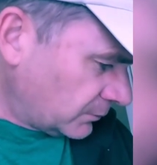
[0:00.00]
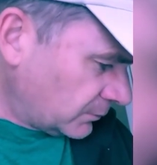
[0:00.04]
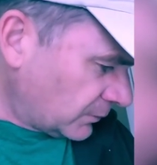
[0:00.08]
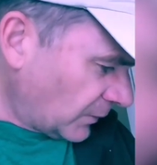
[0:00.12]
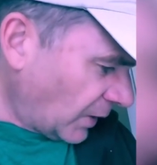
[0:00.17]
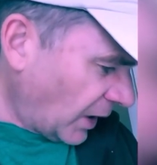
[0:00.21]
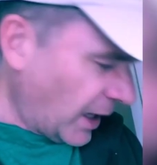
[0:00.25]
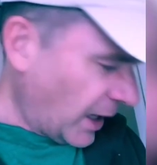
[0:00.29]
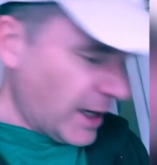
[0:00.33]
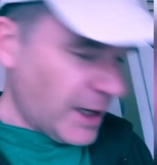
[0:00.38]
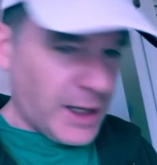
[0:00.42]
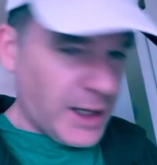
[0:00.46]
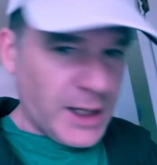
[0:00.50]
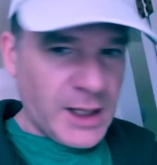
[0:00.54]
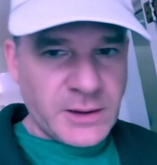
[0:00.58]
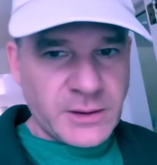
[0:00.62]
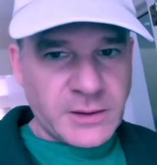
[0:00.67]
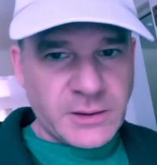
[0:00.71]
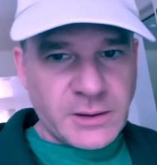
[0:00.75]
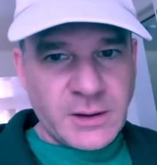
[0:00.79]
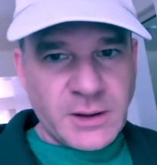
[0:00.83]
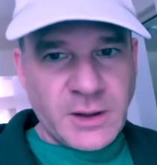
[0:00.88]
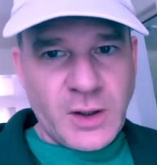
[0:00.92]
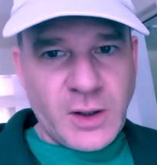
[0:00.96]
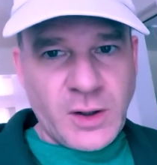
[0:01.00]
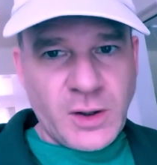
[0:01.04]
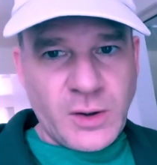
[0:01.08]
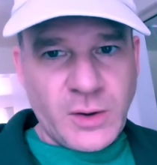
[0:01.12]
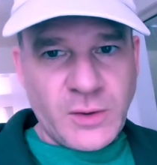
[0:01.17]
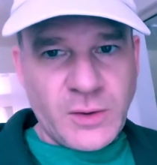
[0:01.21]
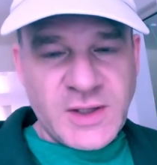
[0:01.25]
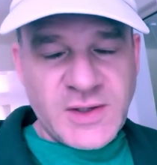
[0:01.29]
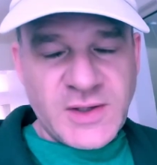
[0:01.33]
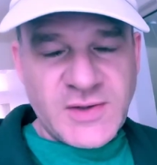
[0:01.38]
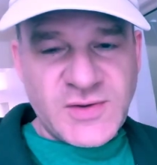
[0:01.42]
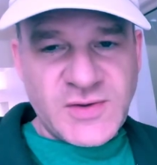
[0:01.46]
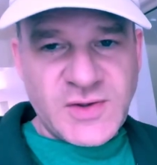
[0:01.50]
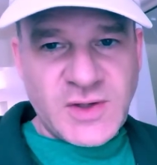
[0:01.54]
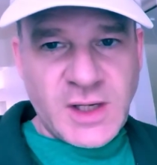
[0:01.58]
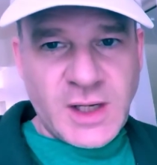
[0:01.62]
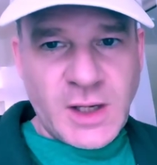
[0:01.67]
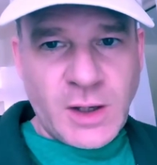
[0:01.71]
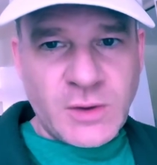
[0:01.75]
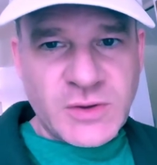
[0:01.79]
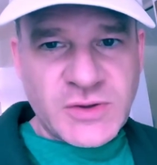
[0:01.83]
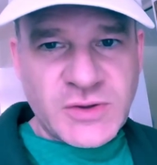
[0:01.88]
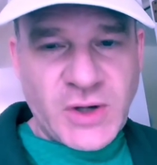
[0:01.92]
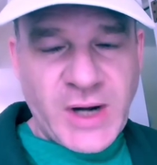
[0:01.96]
And, you know, these
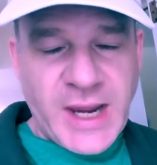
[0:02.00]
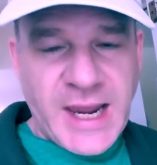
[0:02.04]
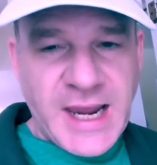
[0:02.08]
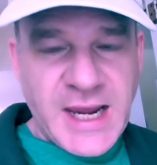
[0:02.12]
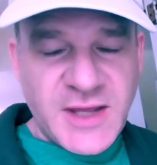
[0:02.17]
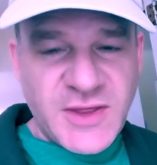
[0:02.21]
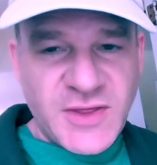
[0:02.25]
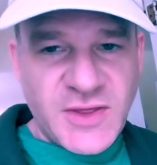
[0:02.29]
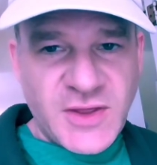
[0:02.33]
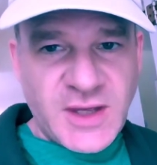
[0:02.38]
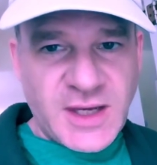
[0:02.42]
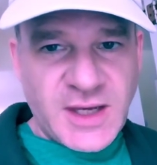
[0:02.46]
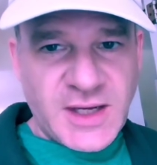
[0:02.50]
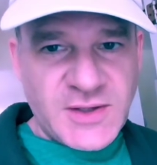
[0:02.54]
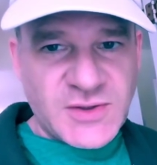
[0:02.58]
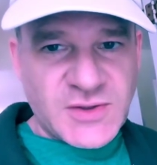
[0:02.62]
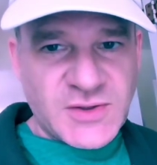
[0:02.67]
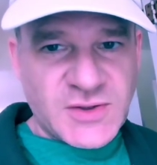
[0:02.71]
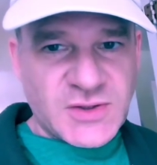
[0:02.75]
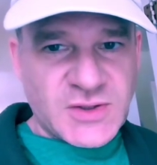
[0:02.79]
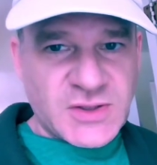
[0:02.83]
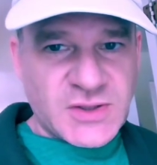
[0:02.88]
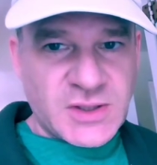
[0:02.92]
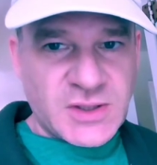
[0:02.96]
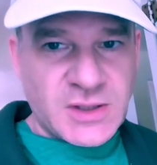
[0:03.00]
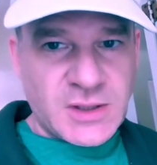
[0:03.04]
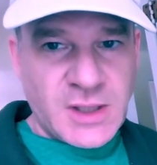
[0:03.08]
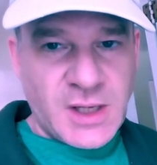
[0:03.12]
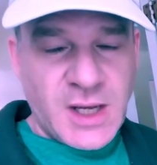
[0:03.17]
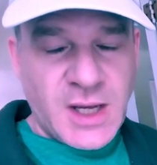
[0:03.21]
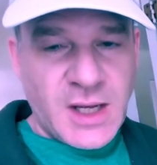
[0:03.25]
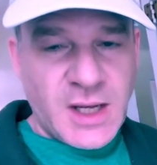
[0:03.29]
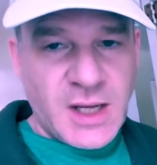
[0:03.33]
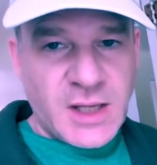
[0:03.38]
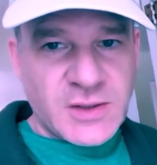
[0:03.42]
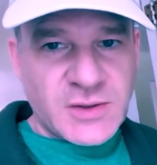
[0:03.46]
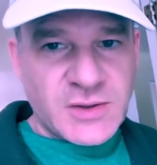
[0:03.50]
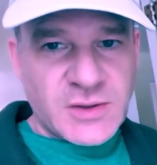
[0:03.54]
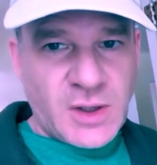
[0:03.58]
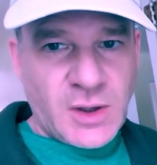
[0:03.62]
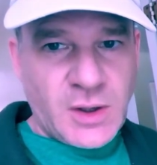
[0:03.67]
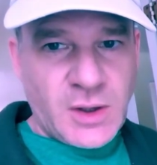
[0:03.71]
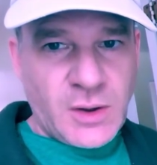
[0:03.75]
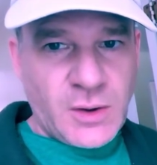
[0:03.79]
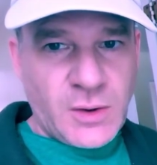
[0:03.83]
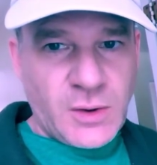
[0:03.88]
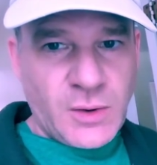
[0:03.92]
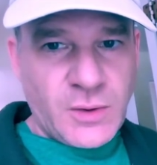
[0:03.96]
CEOs are atheists,
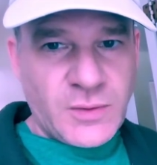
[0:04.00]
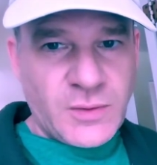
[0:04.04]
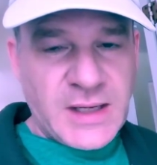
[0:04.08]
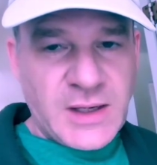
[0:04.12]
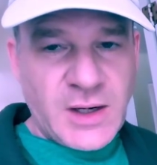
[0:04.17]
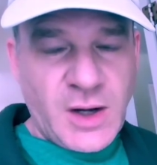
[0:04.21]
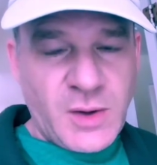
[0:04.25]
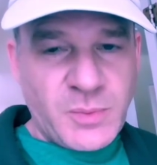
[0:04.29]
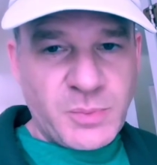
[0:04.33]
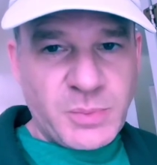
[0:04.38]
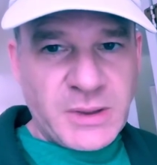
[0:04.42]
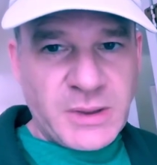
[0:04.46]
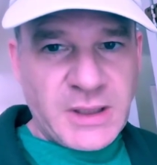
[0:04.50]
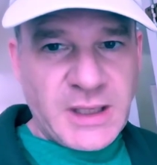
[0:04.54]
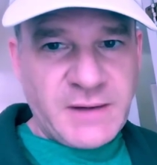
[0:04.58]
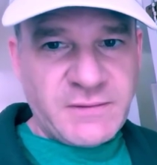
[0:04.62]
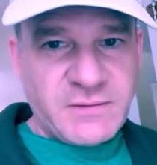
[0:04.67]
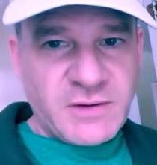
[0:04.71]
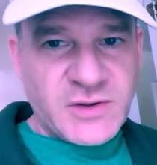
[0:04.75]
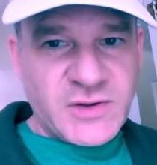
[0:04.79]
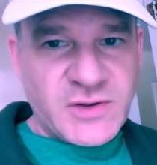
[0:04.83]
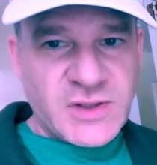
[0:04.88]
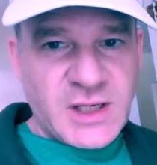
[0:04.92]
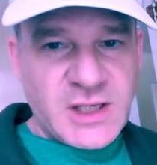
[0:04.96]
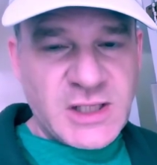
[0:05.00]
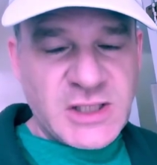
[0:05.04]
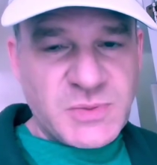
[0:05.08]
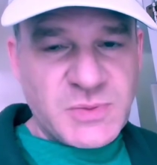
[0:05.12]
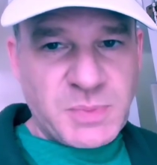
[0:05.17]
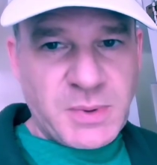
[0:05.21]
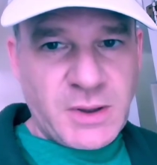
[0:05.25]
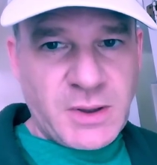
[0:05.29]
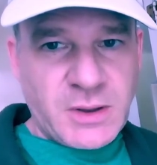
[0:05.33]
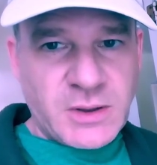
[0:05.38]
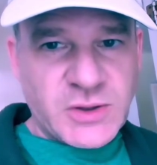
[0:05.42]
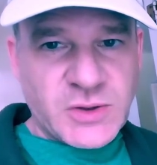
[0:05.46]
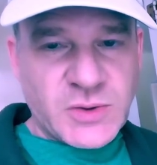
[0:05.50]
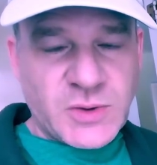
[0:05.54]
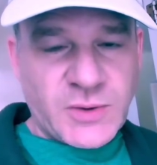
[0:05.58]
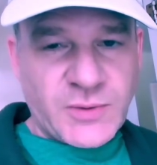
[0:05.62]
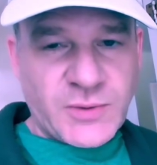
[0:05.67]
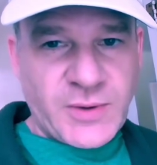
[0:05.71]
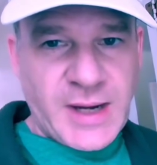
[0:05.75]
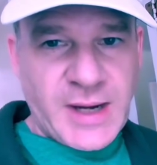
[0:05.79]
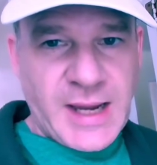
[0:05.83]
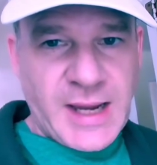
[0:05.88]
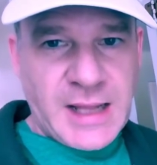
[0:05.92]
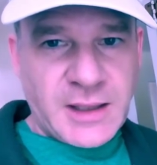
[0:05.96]
so they don't believe there's any spiritual
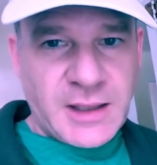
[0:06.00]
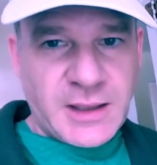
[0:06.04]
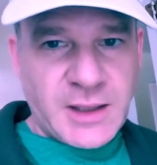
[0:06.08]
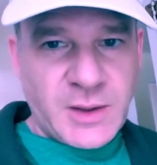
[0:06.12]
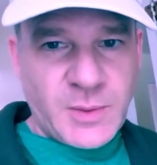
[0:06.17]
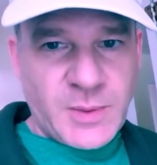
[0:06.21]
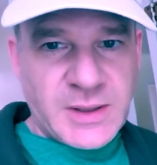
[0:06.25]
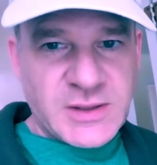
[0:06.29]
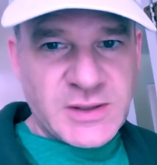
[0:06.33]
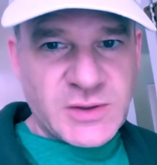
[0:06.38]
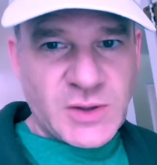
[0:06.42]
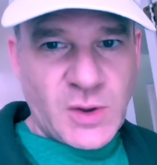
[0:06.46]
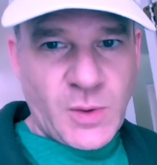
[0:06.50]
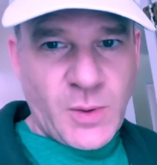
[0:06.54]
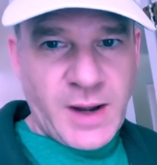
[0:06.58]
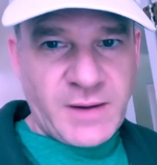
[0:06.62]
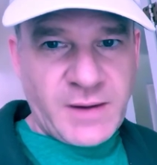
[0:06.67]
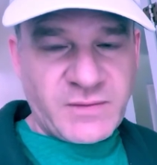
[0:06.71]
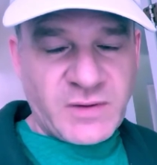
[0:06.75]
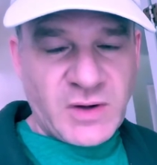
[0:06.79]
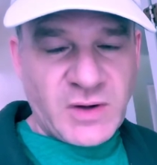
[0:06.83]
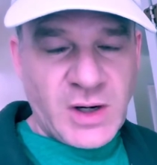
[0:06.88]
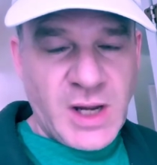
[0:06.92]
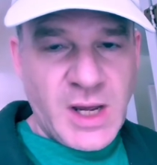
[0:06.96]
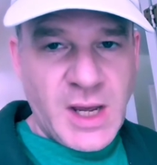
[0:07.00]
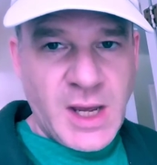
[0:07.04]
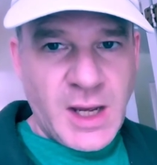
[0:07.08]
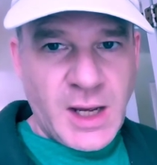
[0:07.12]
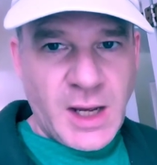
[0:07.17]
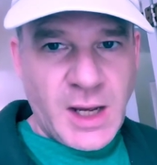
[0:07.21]
reality whatsoever.